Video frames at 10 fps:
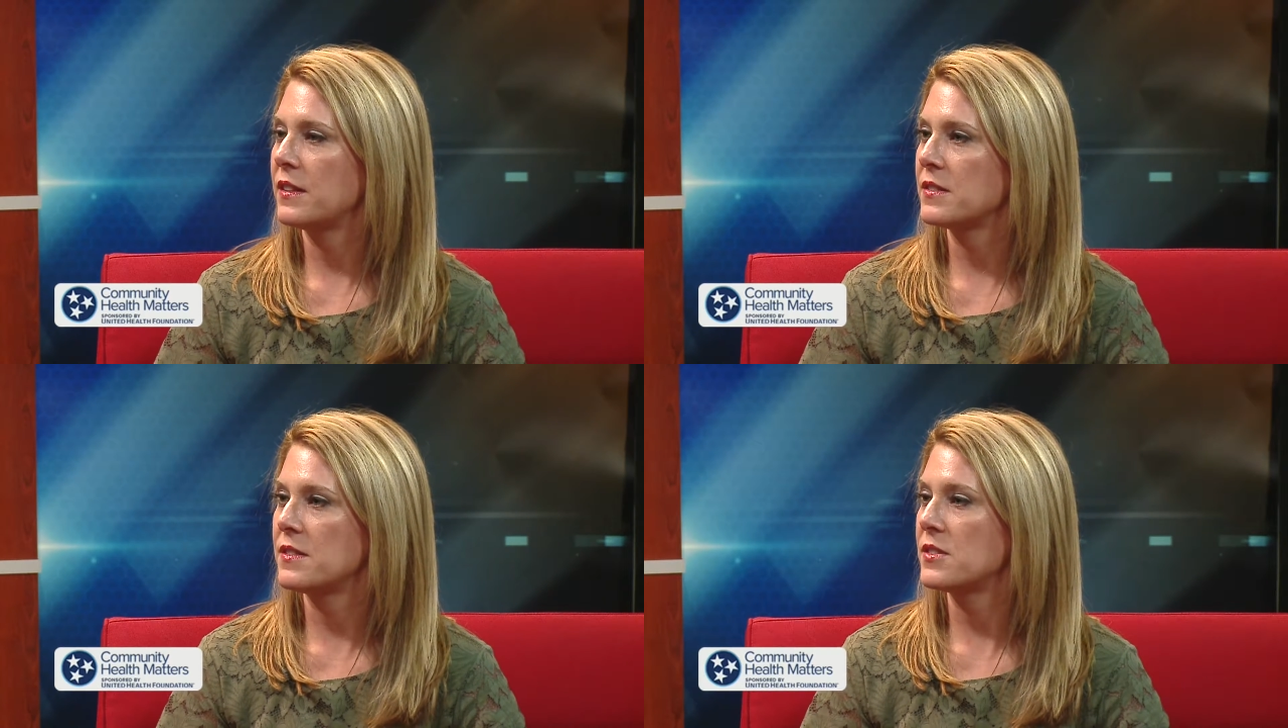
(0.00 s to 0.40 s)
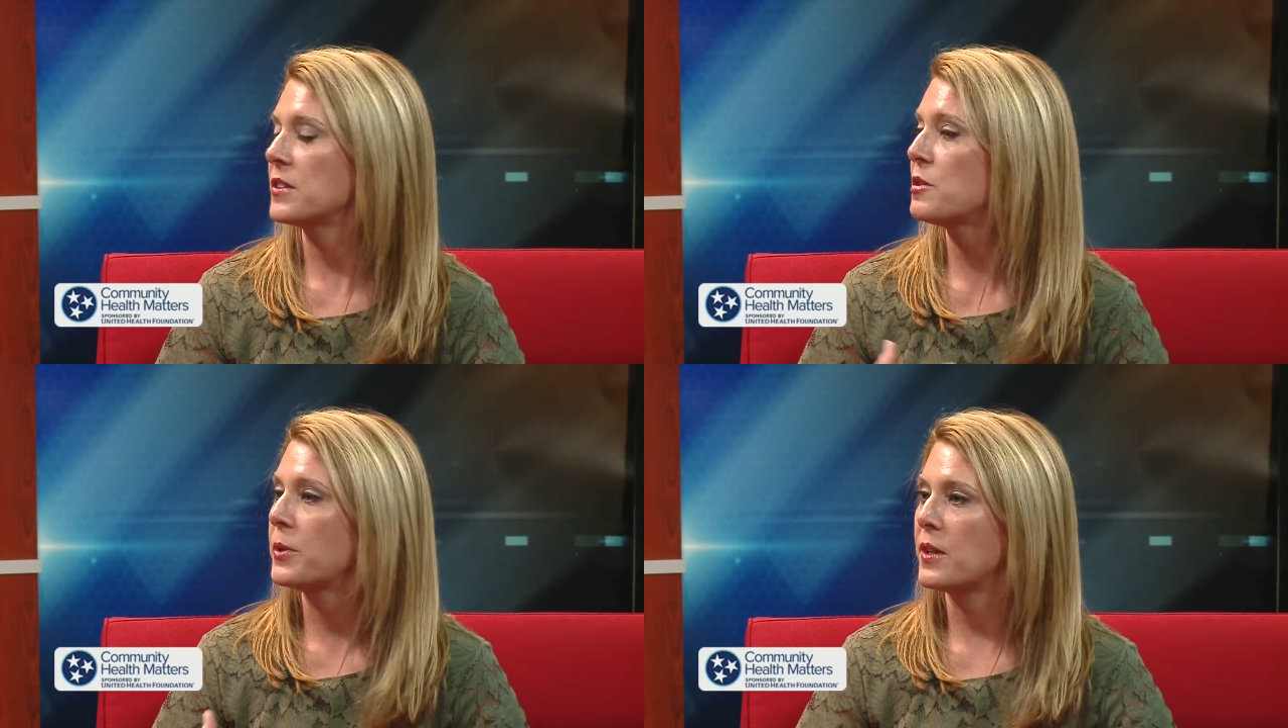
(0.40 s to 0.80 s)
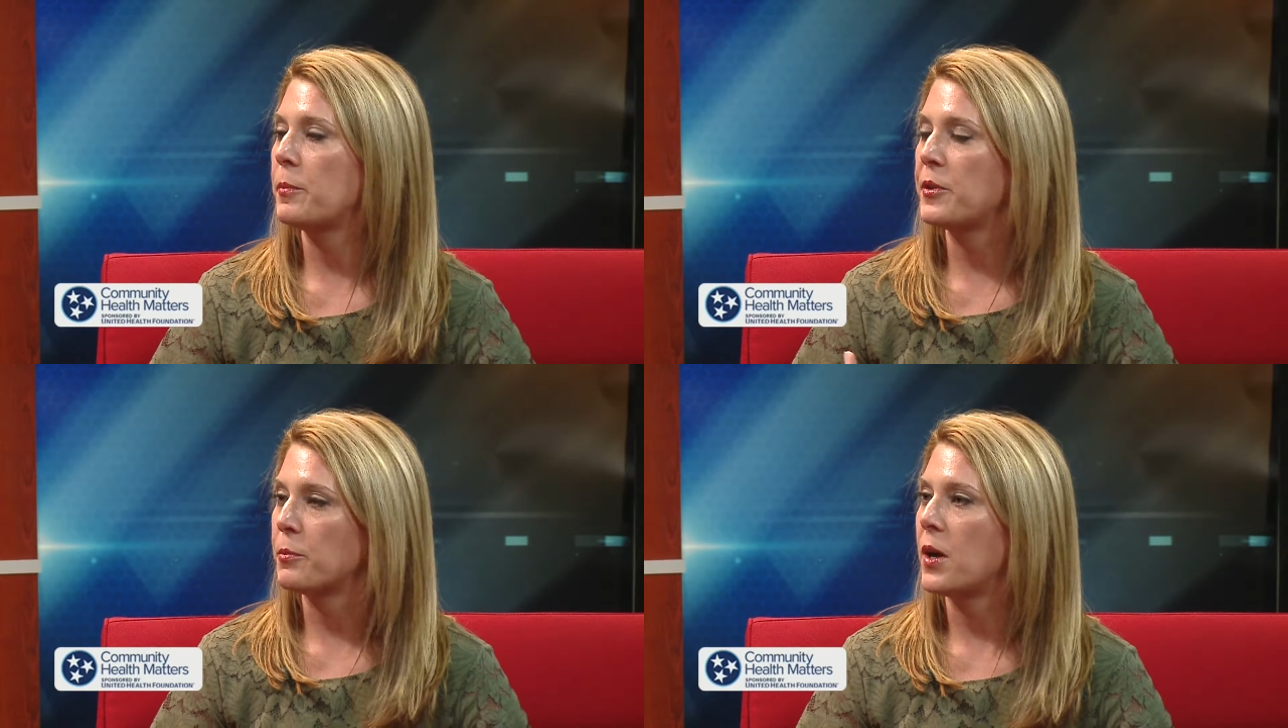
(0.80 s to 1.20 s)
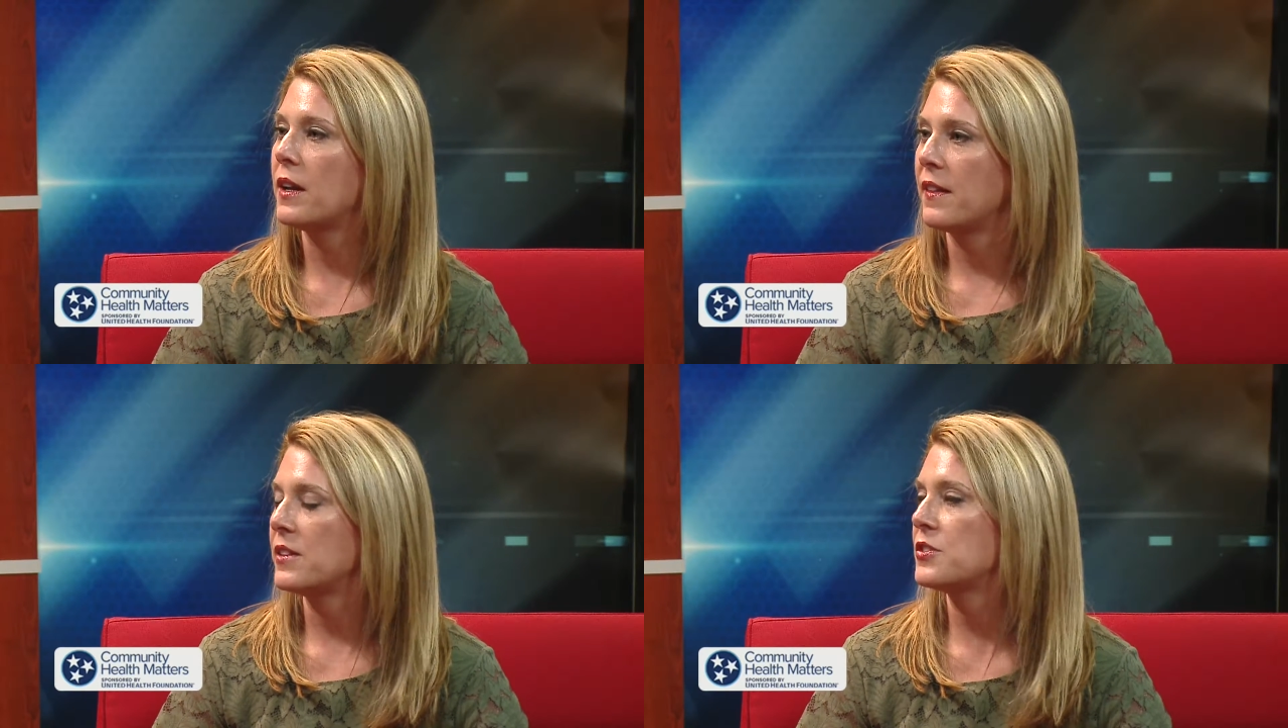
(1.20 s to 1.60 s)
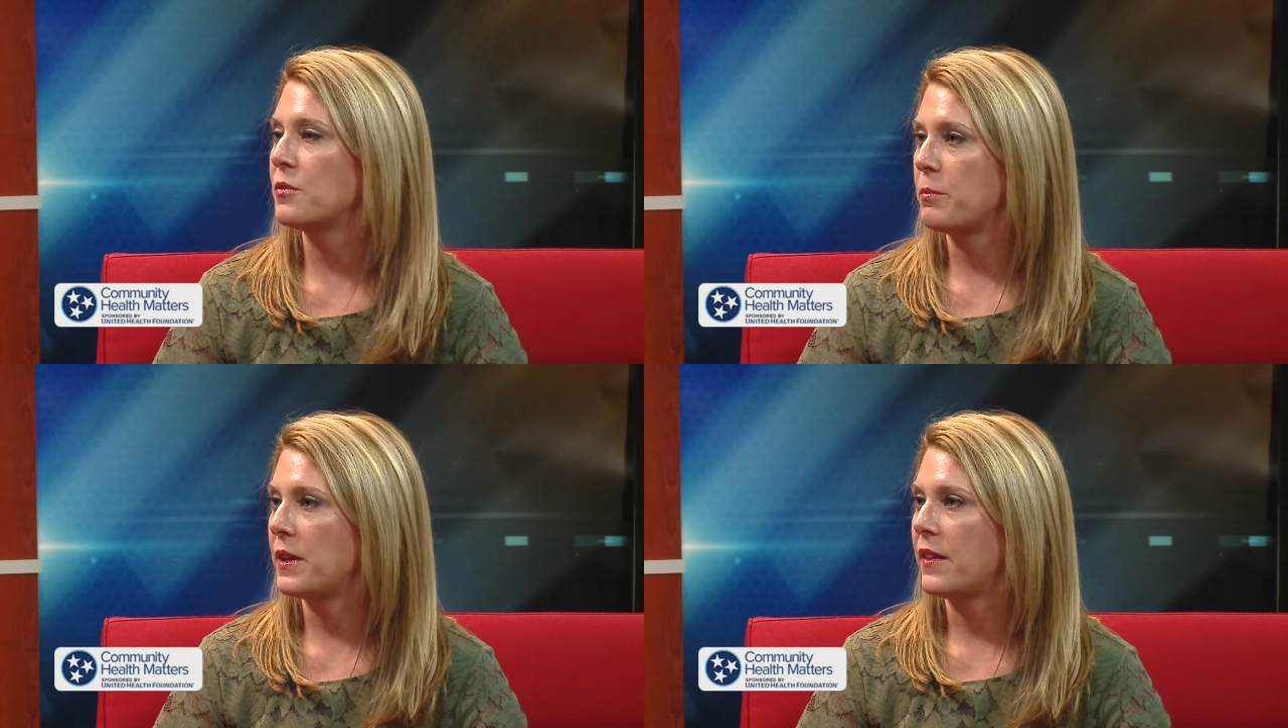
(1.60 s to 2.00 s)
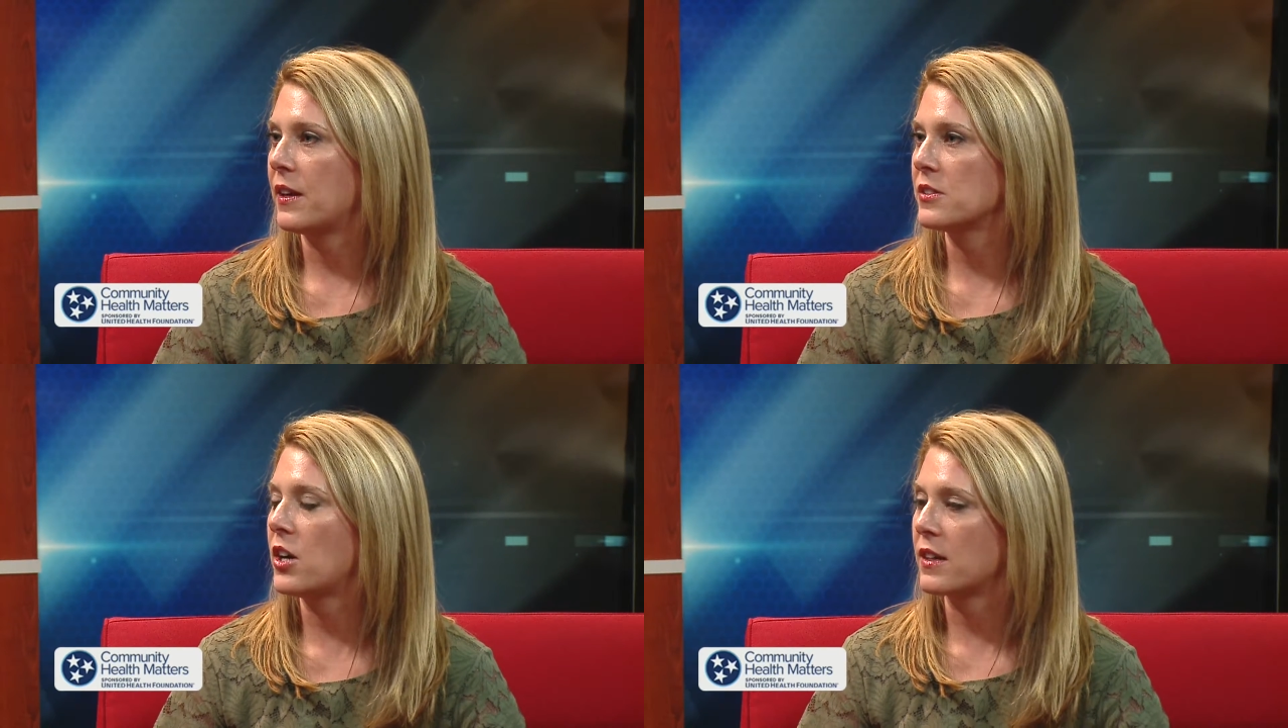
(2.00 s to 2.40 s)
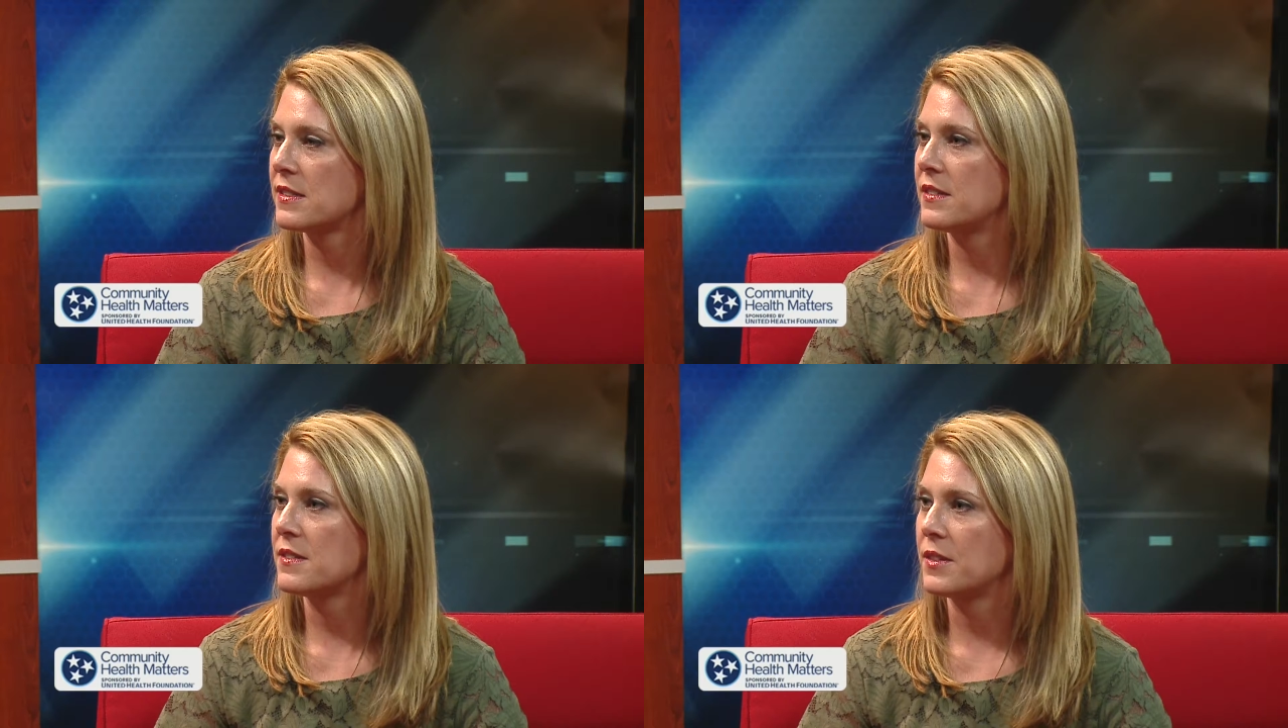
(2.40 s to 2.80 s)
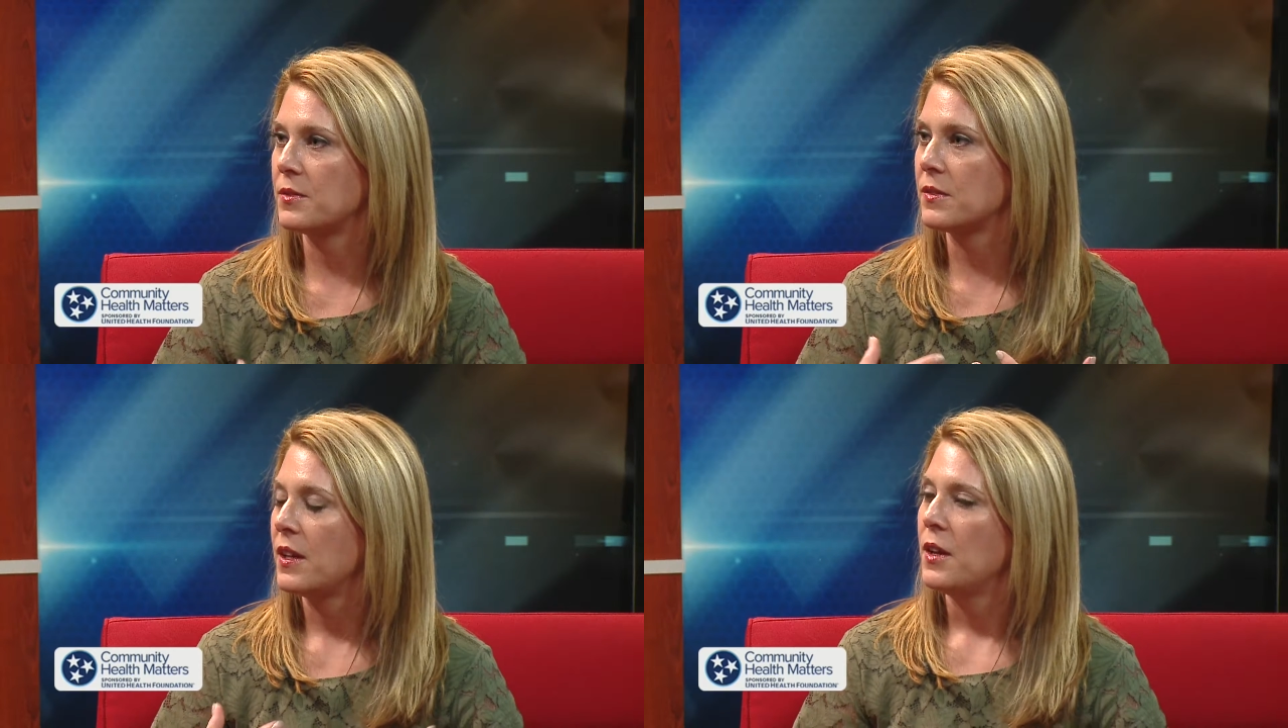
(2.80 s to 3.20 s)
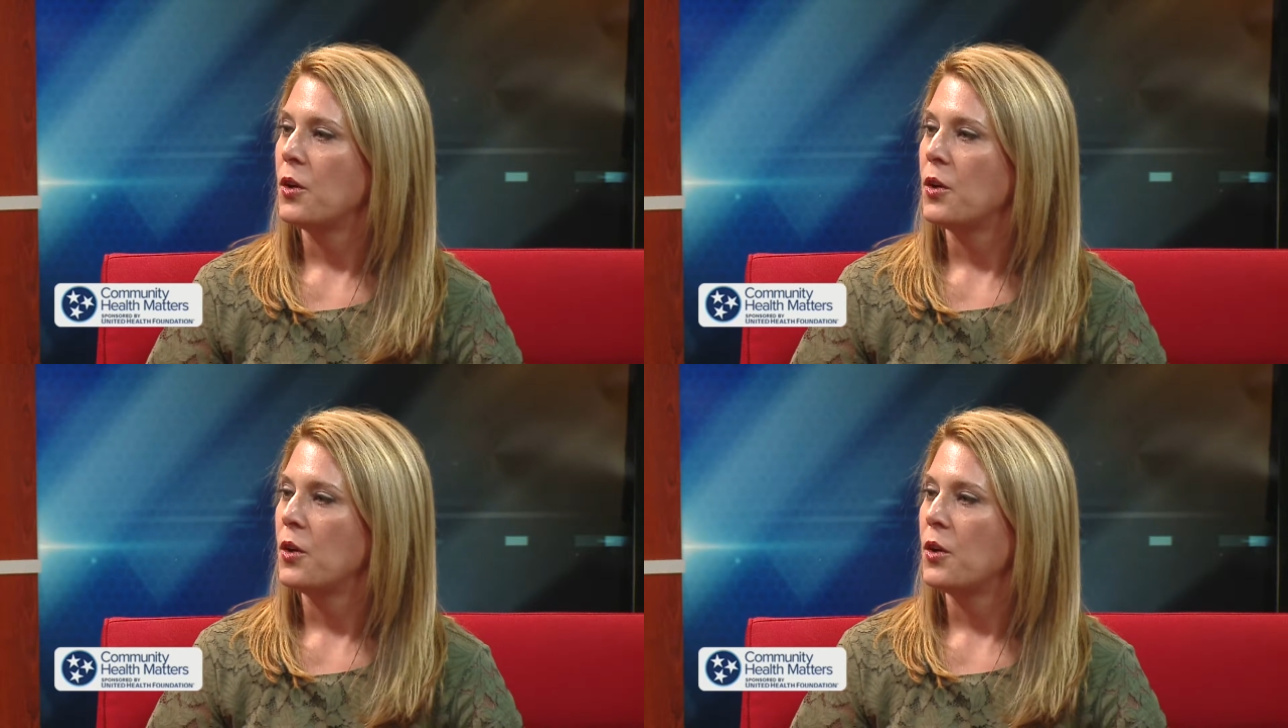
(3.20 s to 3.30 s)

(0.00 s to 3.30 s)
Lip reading: things start to build up in your body that shouldn't be there, toxins and